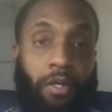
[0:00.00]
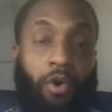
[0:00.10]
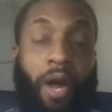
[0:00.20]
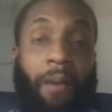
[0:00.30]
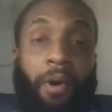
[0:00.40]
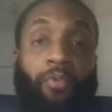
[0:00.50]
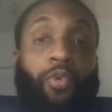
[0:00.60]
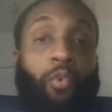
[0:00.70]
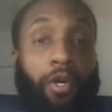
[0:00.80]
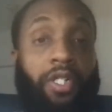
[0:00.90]
Or how about we
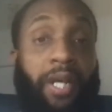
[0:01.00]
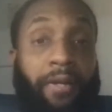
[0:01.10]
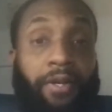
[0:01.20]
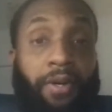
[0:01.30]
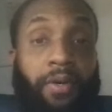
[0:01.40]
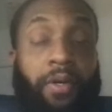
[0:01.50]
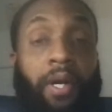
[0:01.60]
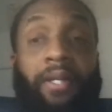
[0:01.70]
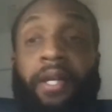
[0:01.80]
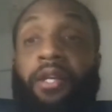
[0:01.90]
work together?
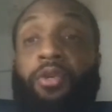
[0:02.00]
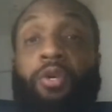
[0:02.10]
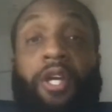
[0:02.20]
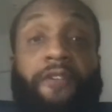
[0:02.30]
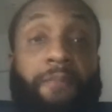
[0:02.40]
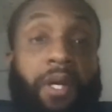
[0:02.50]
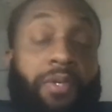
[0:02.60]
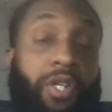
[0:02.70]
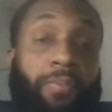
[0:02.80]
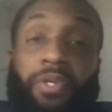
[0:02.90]
And then you give me
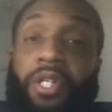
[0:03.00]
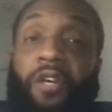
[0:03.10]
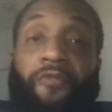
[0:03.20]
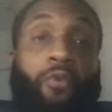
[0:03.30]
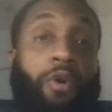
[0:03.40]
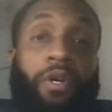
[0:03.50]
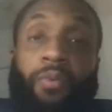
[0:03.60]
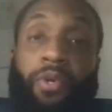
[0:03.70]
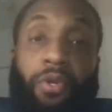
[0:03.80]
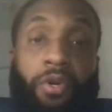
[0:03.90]
10% for
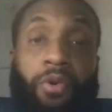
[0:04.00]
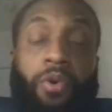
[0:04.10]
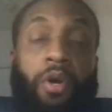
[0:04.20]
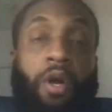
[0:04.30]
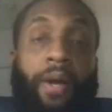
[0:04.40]
working with you.